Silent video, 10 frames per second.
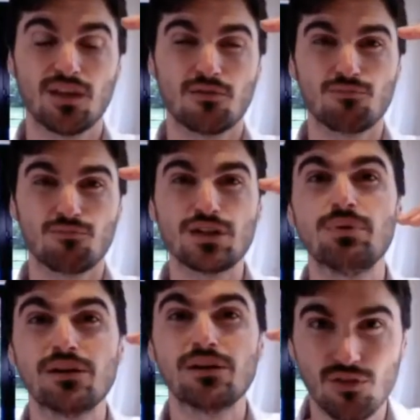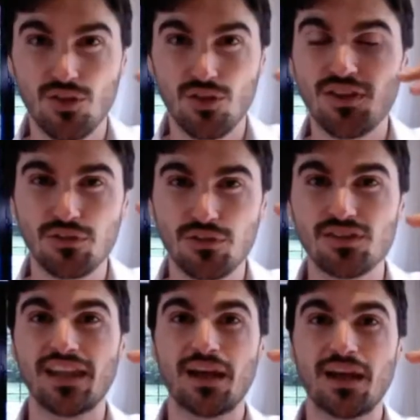rebuild those healthy
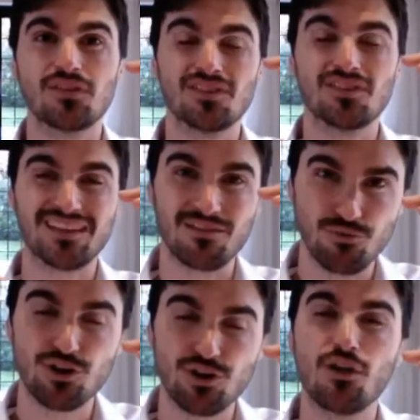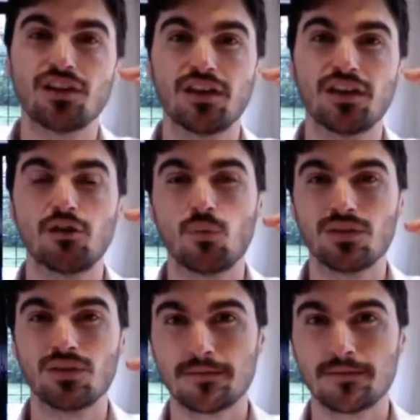synapses and get rid of those unhealthy
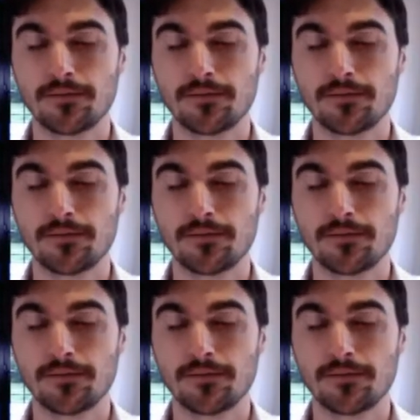ones.